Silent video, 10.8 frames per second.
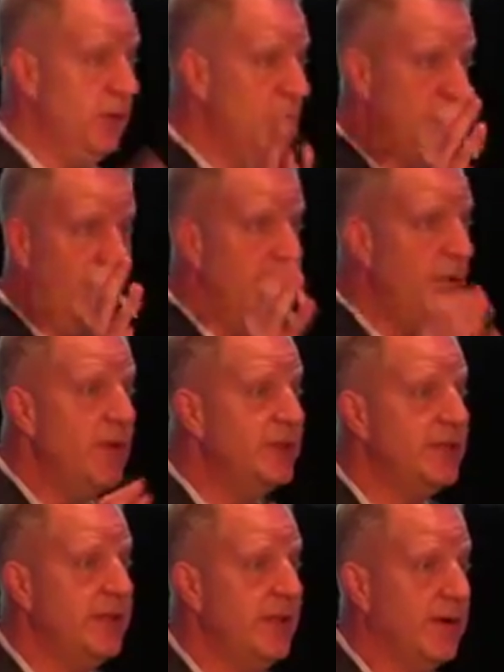new shiny
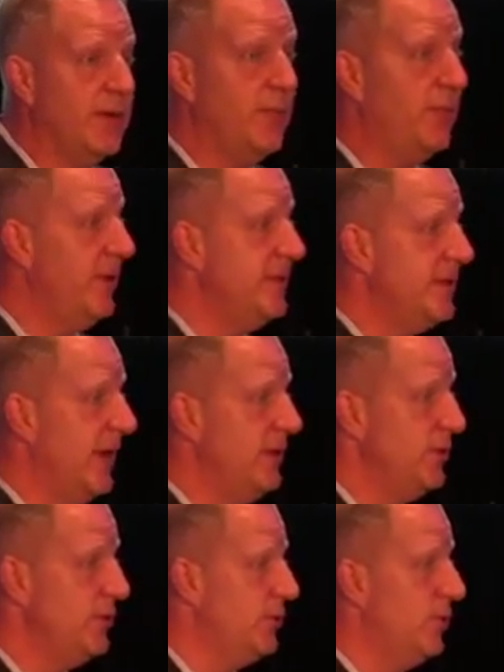widget that you're going to put inside
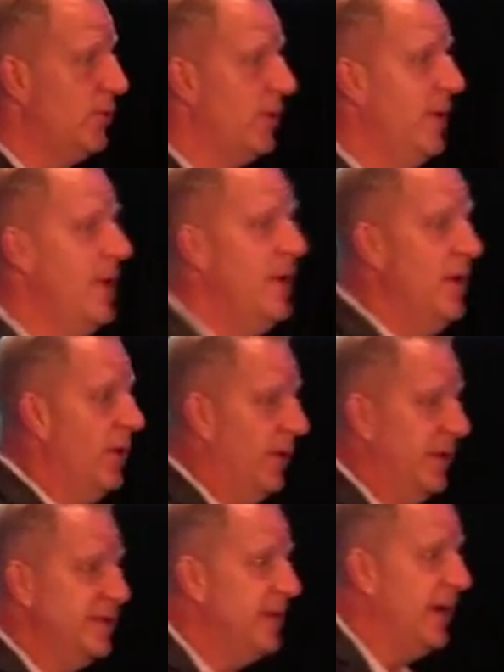your store or
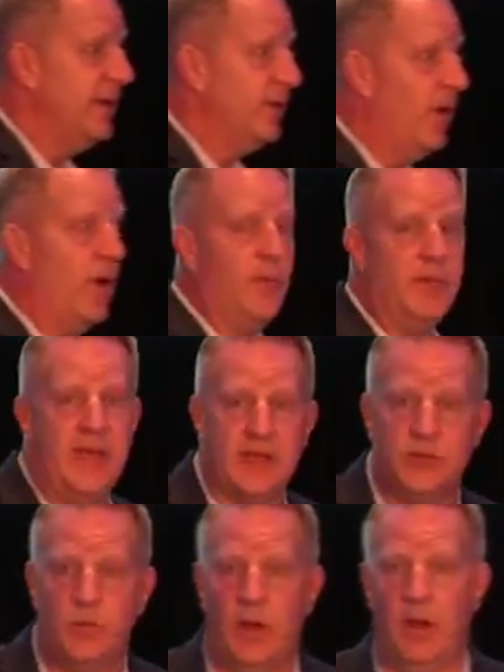inside your home,
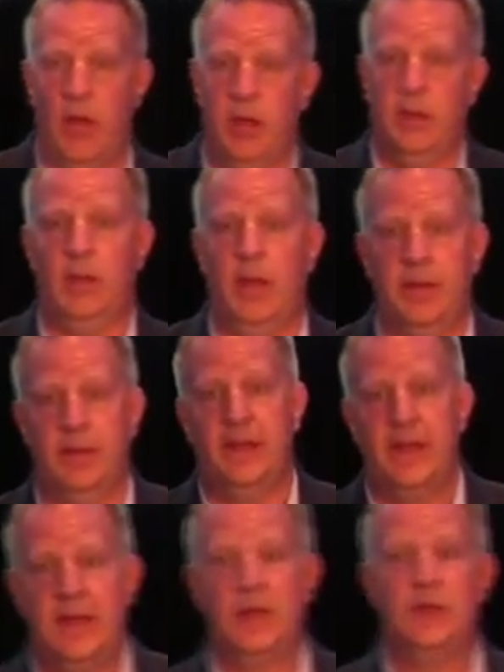guess what?
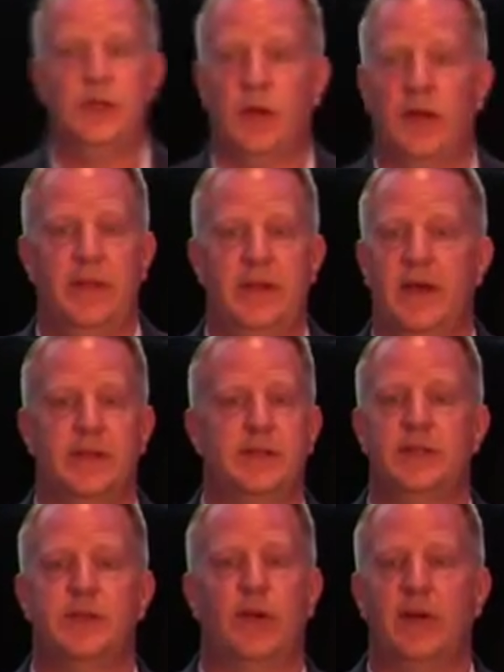Choke on the dust.
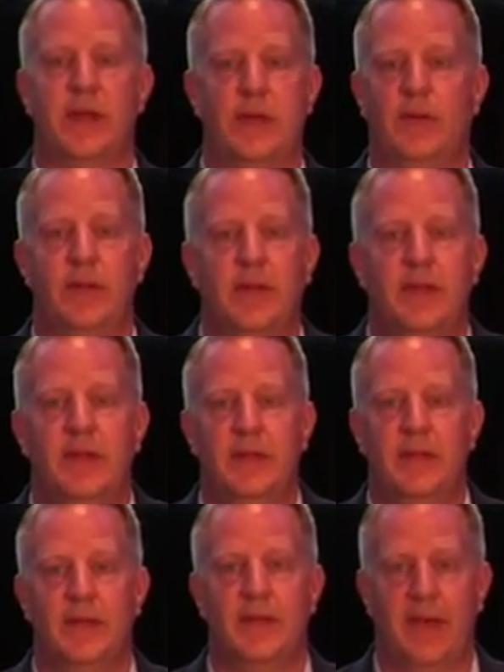It's already old.
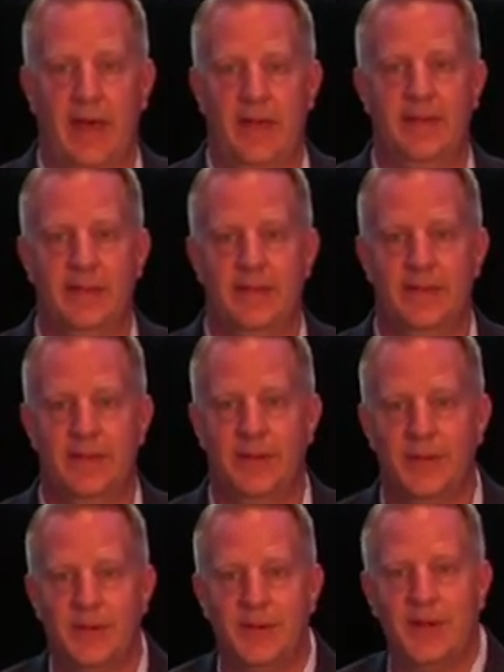Okay?
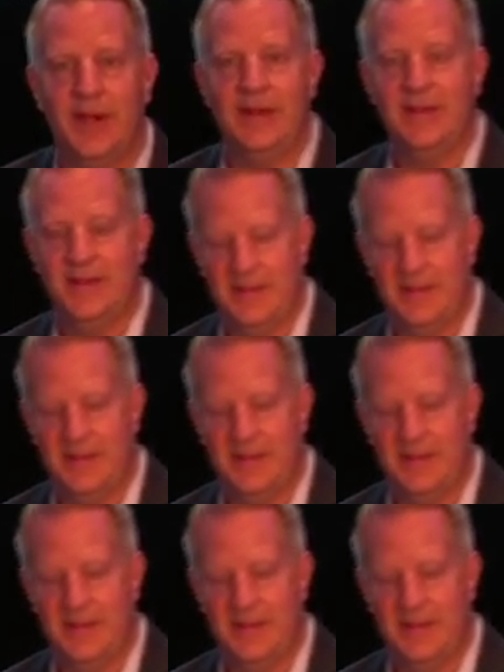Right?